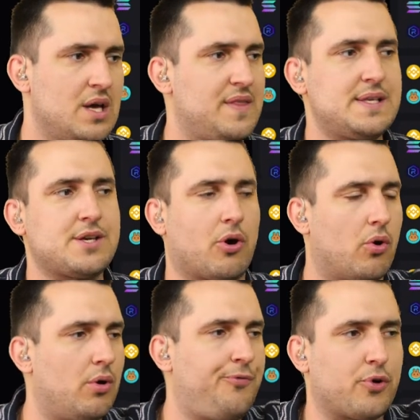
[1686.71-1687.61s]
These are
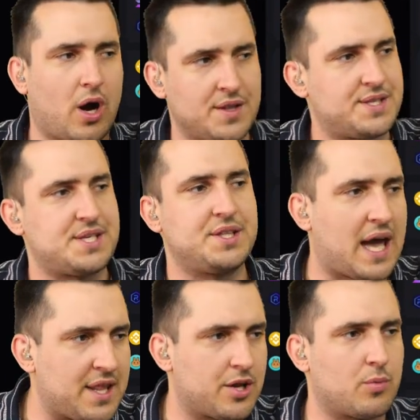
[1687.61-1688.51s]
all for until
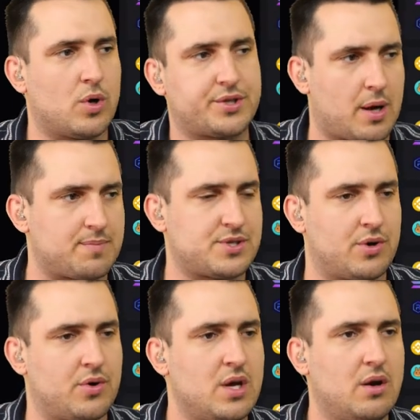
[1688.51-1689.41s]
the end of the World Cup.
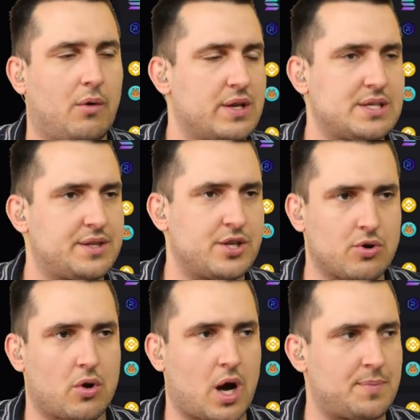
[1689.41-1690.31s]
So, or what is it? The
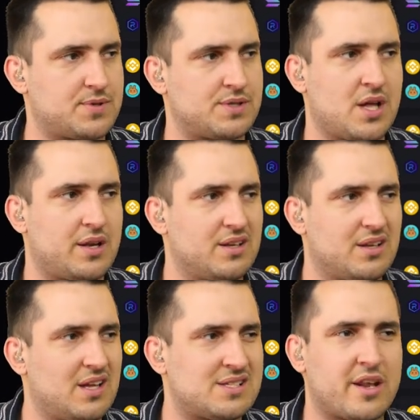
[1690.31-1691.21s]
Euro Cup. So it's not
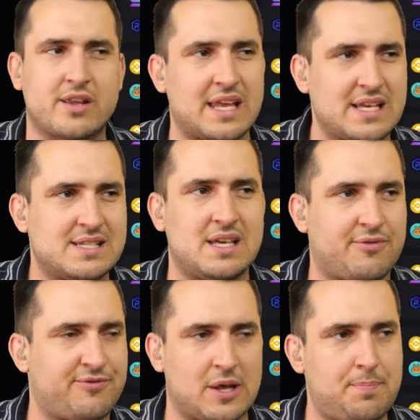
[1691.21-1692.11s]
an easy
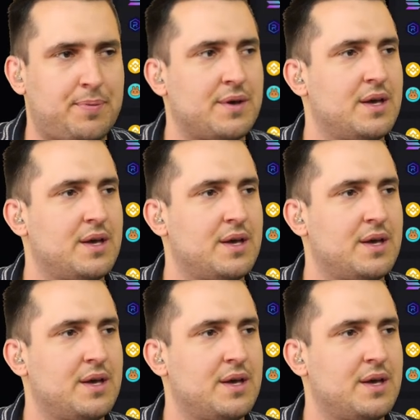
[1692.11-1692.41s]
flip.